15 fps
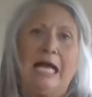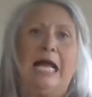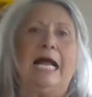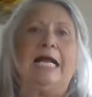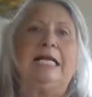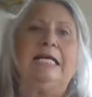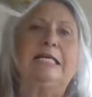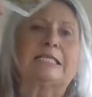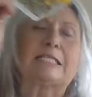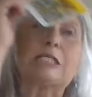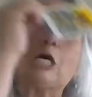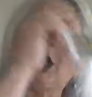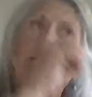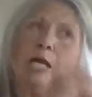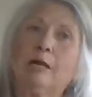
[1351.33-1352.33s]
and he gets
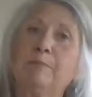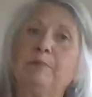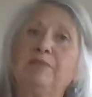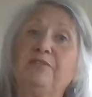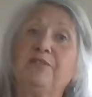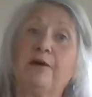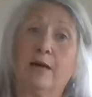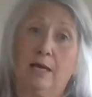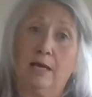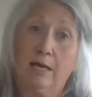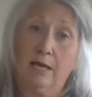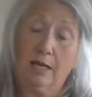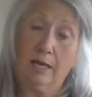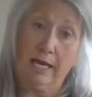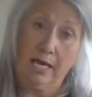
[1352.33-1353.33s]
caught up in the
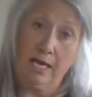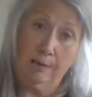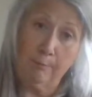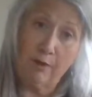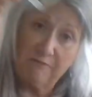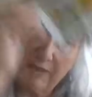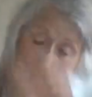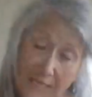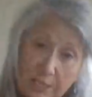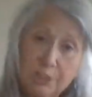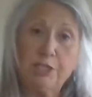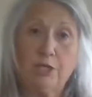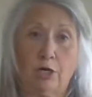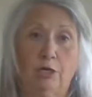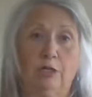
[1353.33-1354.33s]
game of
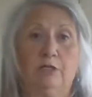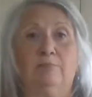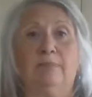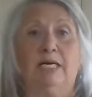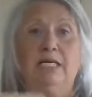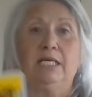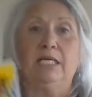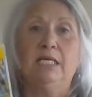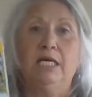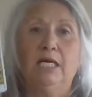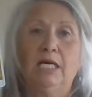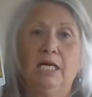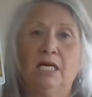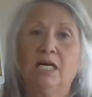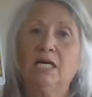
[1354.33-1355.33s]
catching all the money,
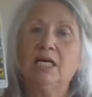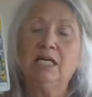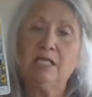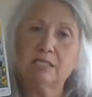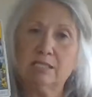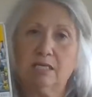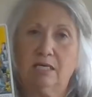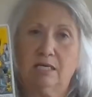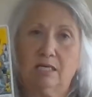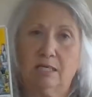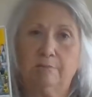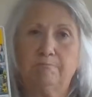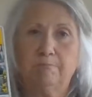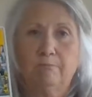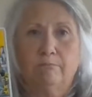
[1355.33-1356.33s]
he's
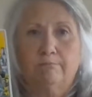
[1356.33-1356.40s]
a